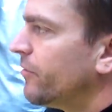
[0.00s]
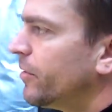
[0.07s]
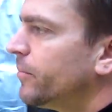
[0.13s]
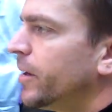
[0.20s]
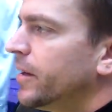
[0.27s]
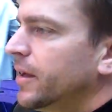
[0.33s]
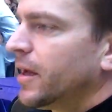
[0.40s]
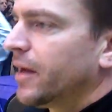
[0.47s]

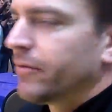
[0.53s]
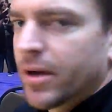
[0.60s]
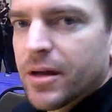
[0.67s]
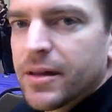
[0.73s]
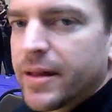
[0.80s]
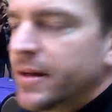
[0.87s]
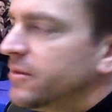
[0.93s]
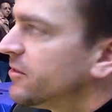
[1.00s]
everybody kind of a
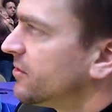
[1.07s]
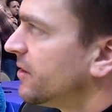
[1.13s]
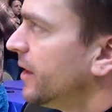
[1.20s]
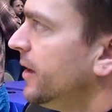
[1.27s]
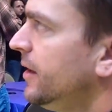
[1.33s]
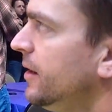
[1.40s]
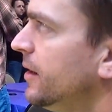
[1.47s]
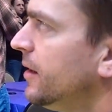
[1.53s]
clean
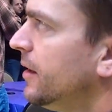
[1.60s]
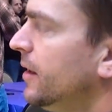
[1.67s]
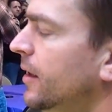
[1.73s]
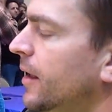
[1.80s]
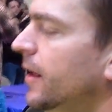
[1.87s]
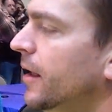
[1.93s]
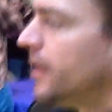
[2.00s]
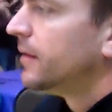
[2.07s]
slate,
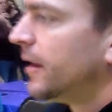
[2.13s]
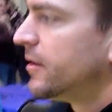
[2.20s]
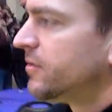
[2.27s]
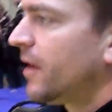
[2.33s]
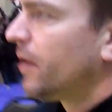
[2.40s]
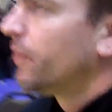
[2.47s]
and that's